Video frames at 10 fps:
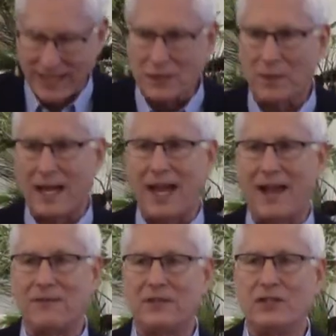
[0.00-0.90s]
That's what I
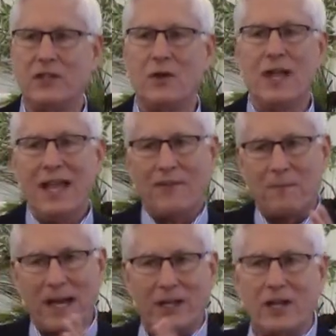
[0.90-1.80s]
have to do. If
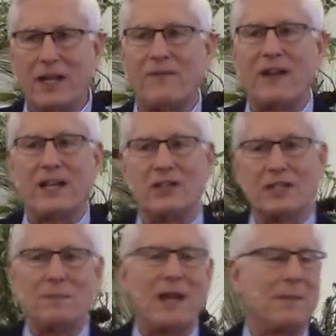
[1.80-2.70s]
my good, if I can
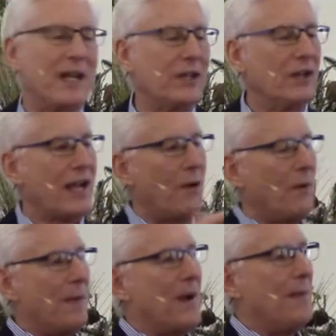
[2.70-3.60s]
just make my good
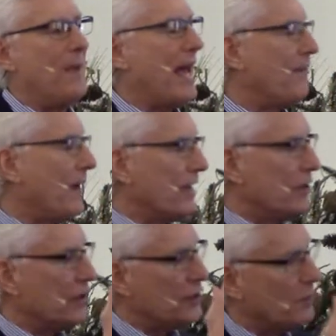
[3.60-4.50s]
outweigh my bad, if I can
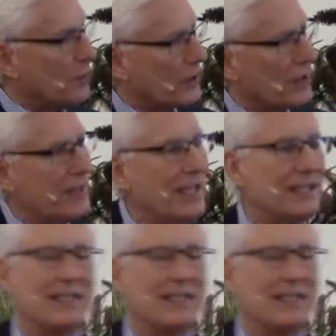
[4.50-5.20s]
just do more good things